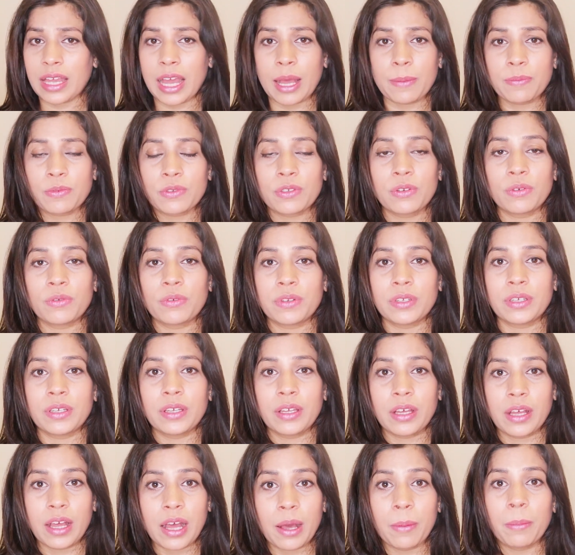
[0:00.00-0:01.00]

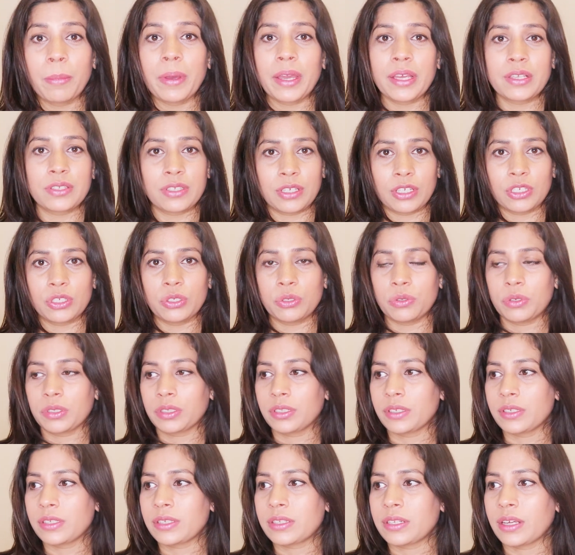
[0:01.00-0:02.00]
absolutely amazing during
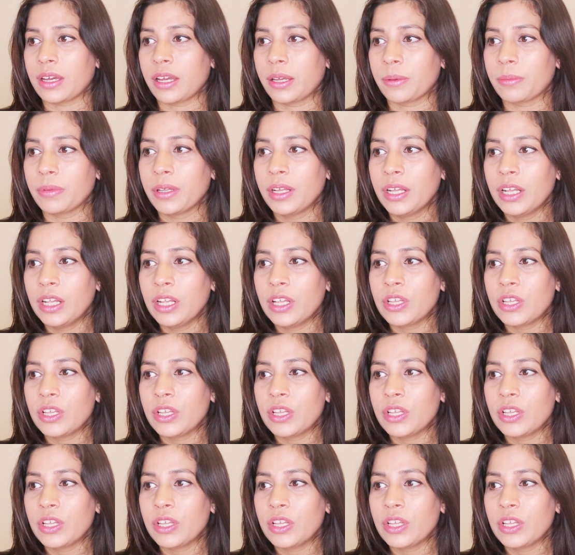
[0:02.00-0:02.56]
this time.